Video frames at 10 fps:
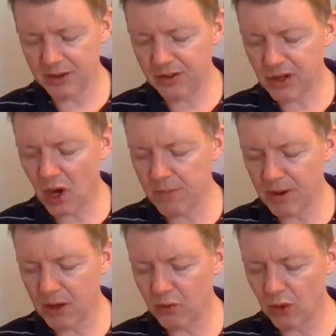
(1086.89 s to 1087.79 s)
These
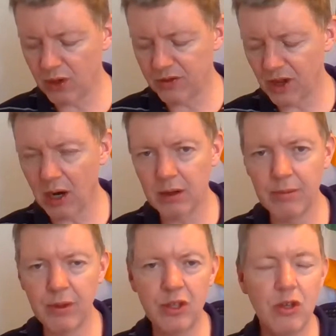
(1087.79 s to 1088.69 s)
compound words
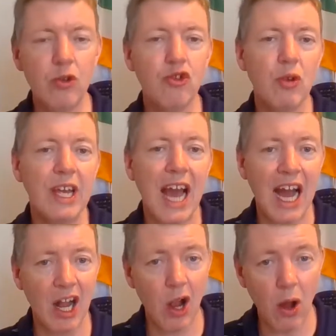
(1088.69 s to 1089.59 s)
are usually
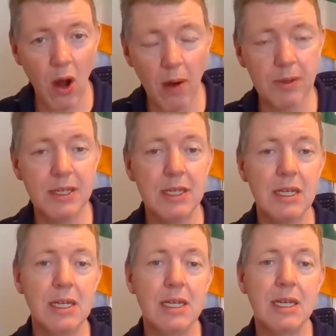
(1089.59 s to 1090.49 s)
a
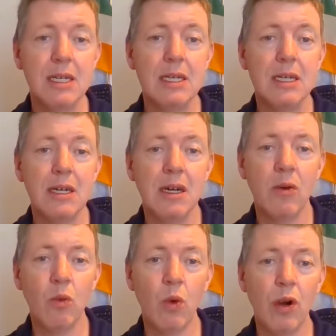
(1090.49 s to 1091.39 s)
common
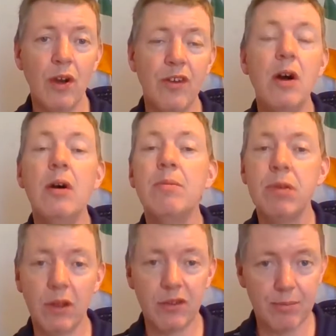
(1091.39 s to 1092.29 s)
word
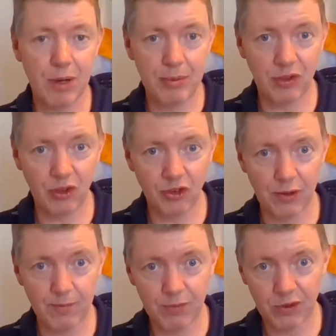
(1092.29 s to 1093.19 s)
plus a preposition.